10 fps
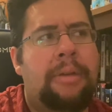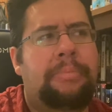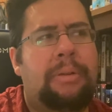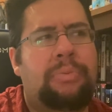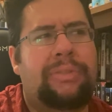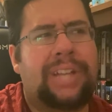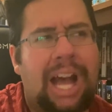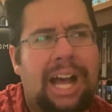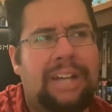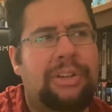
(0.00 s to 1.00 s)
But with
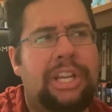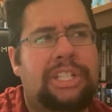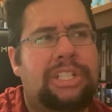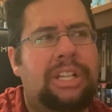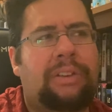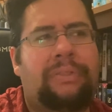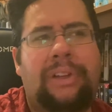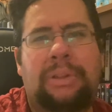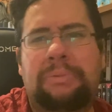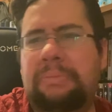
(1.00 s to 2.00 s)
Connor, it just
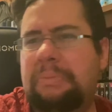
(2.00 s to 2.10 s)
felt...